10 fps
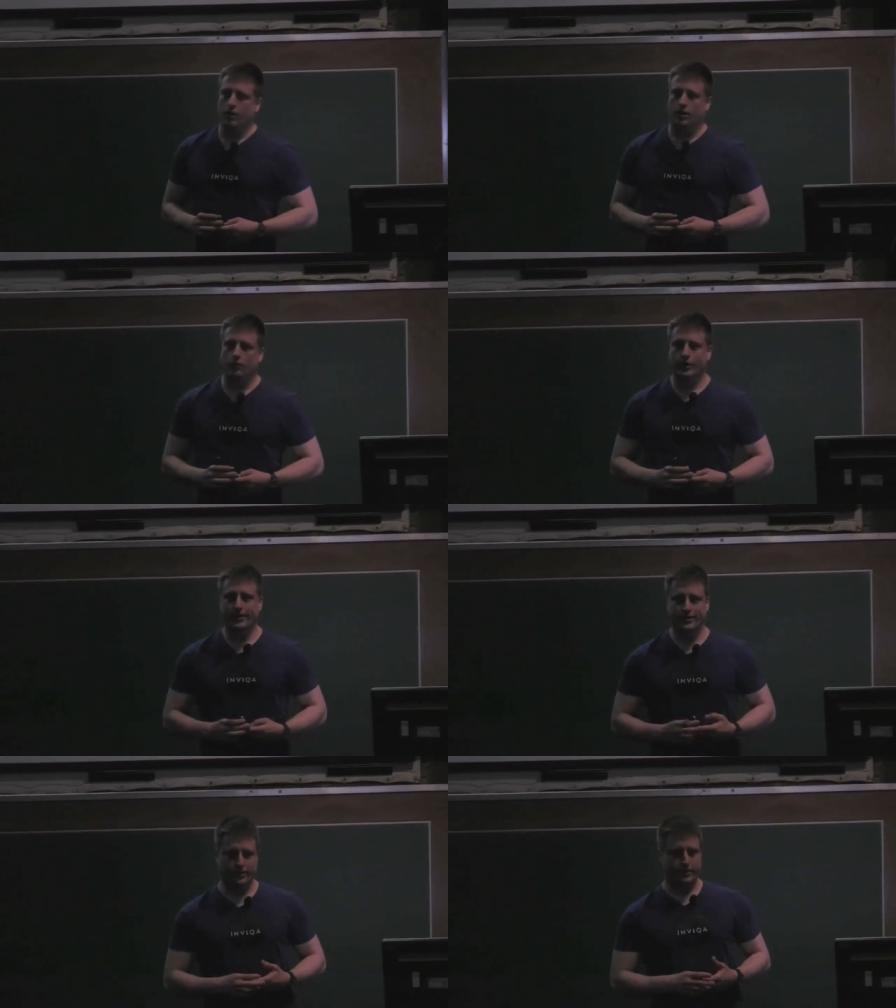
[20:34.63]
if we
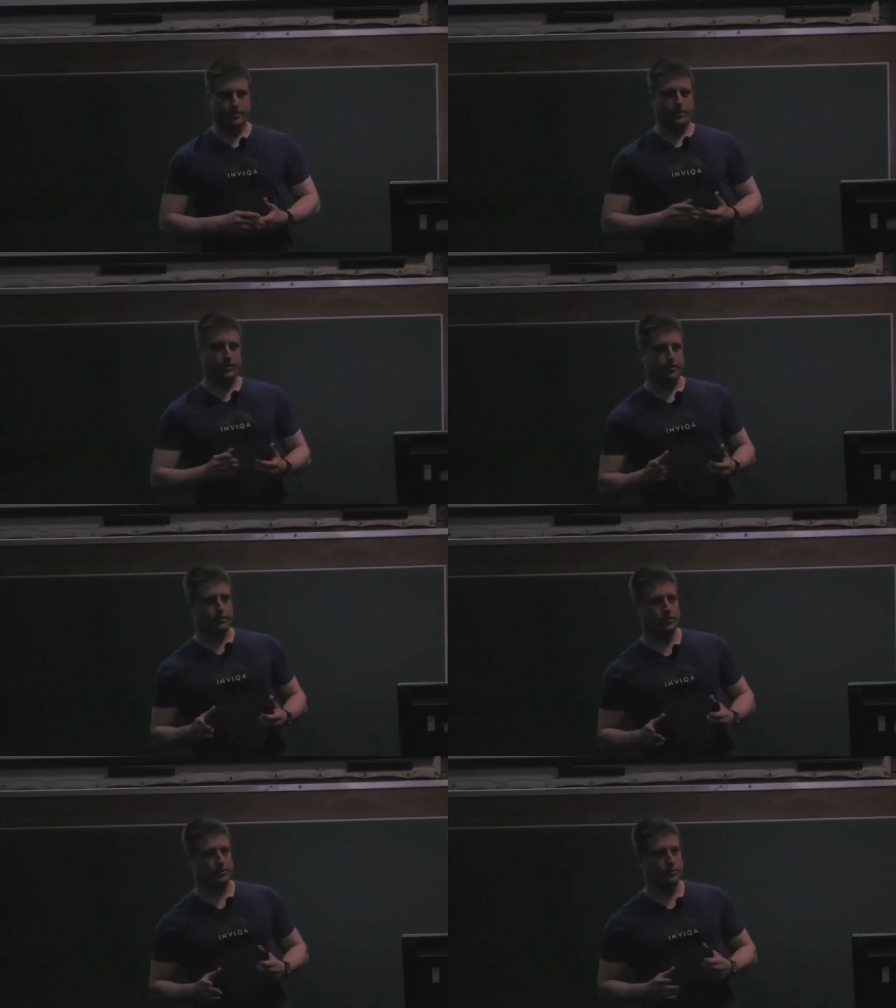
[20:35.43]
decide that the
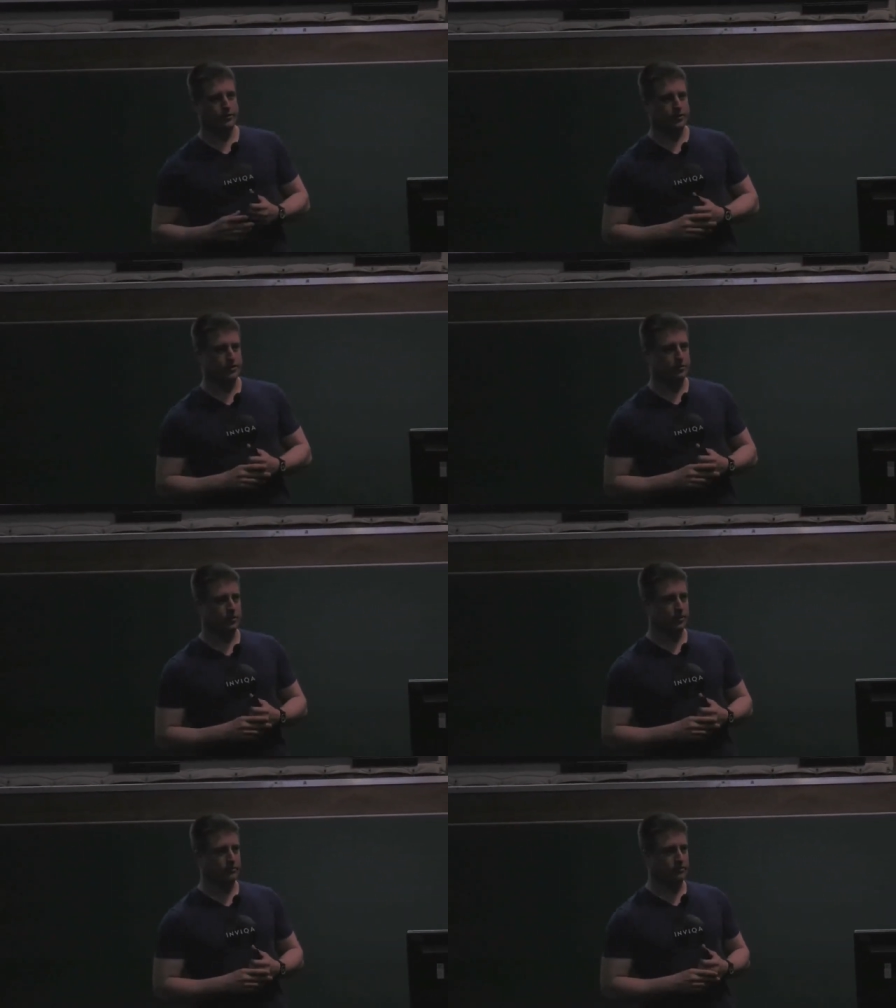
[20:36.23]
code that we've just
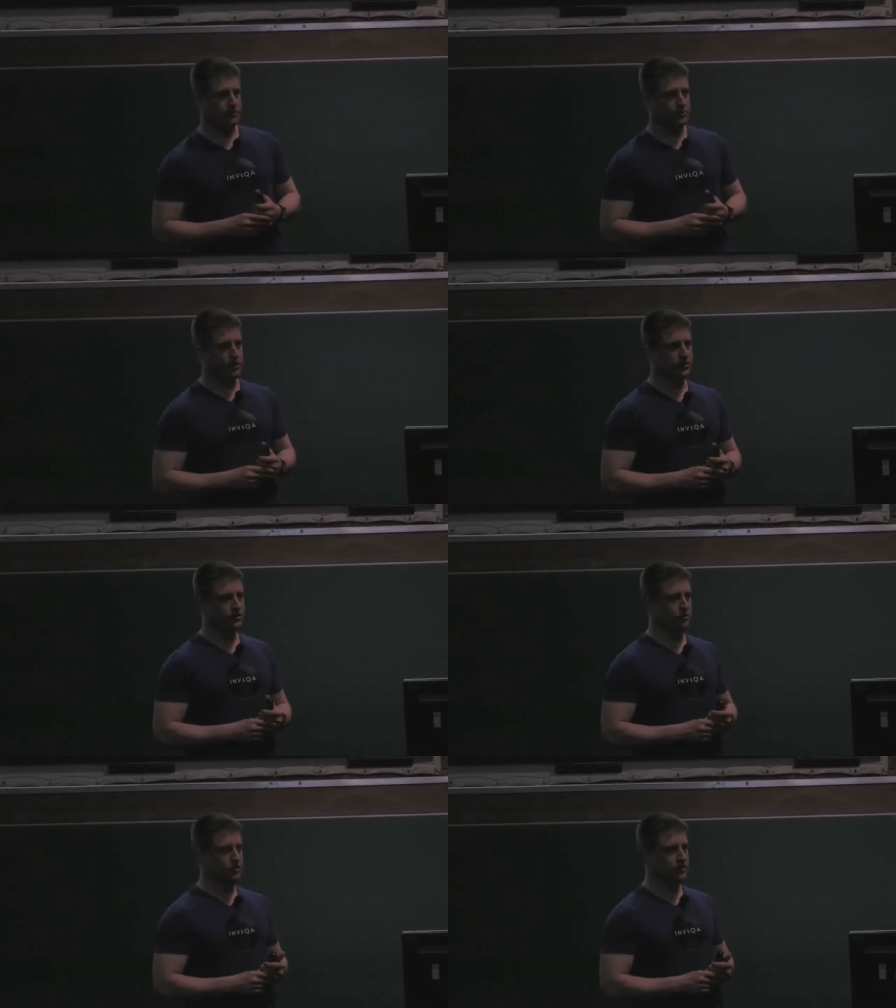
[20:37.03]
pulled in from the
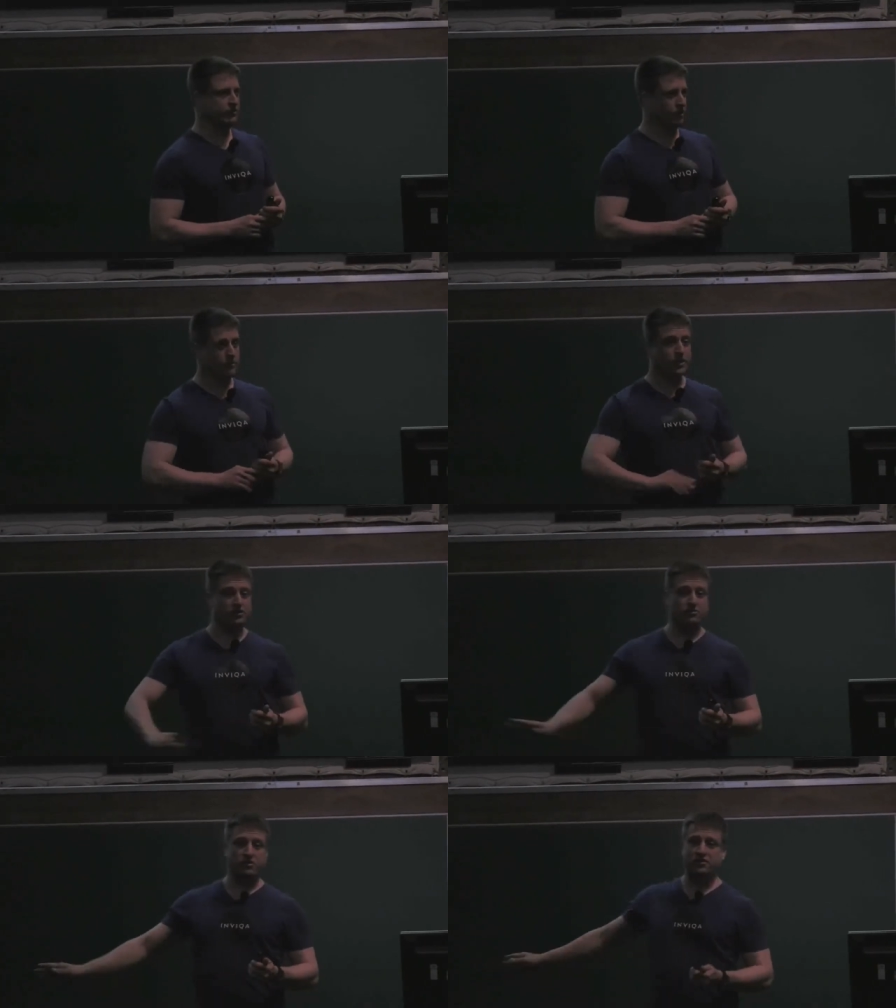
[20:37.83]
master branch is
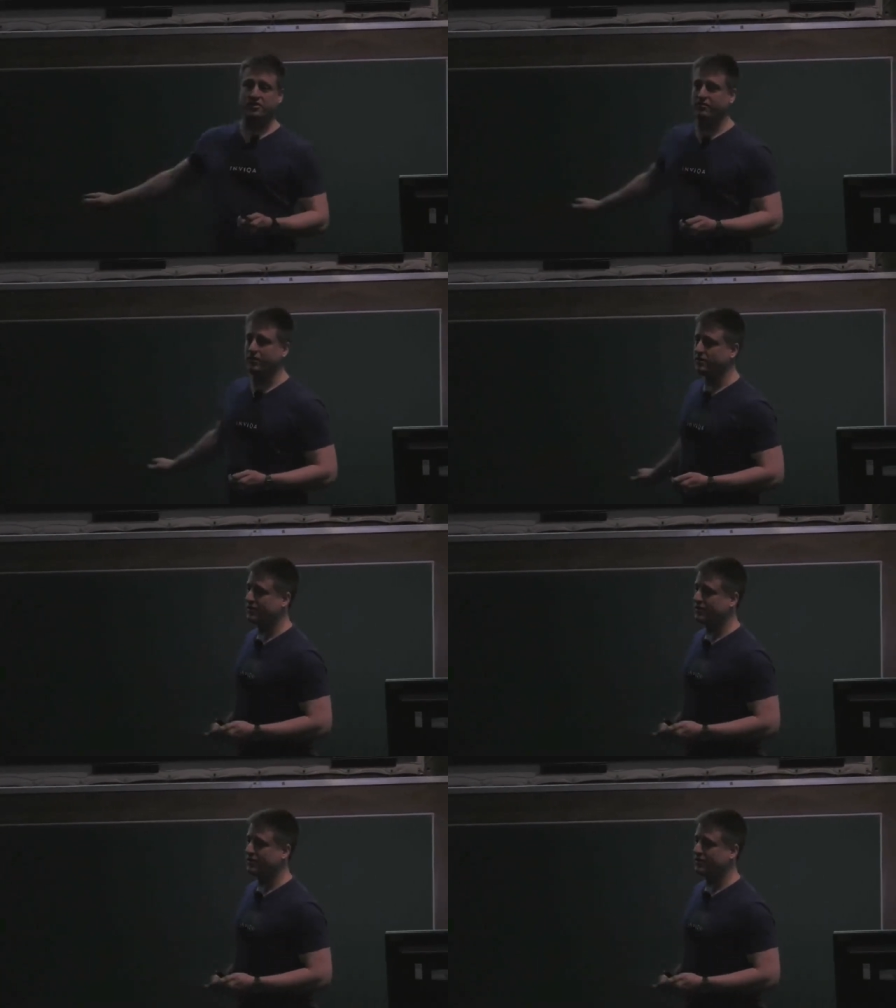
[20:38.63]
rubbish and the person who wrote